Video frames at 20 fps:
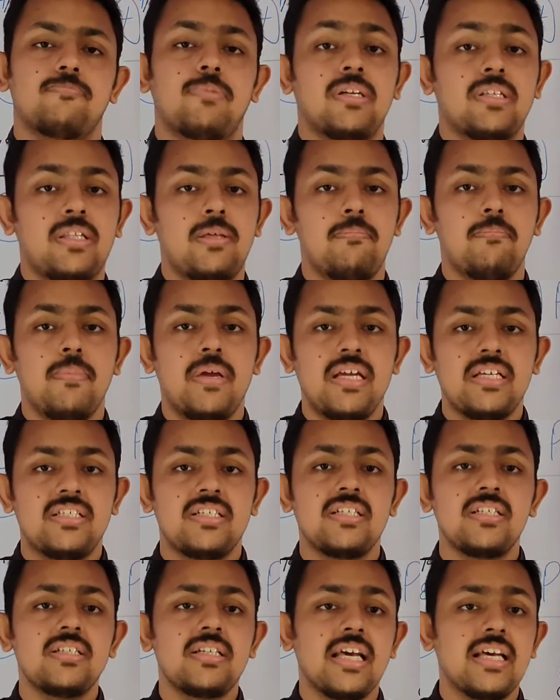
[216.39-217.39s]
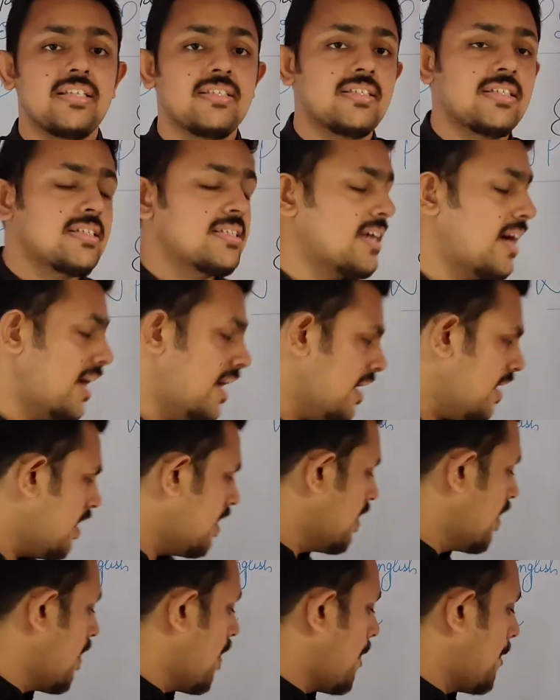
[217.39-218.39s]
but the major tenses
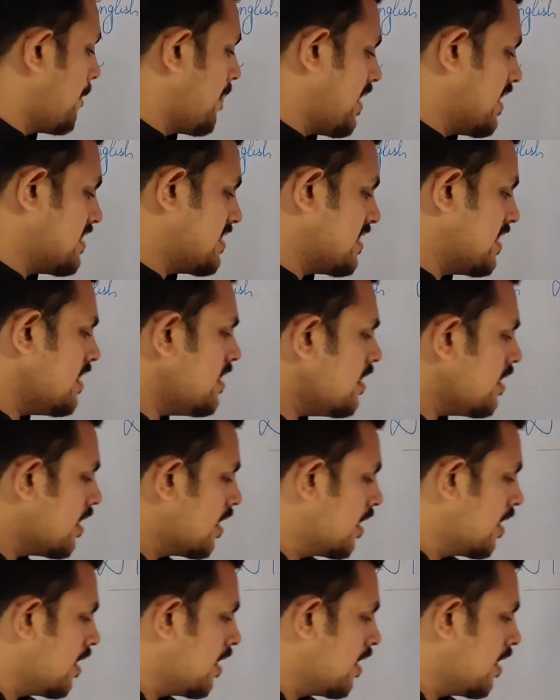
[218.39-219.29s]
are present,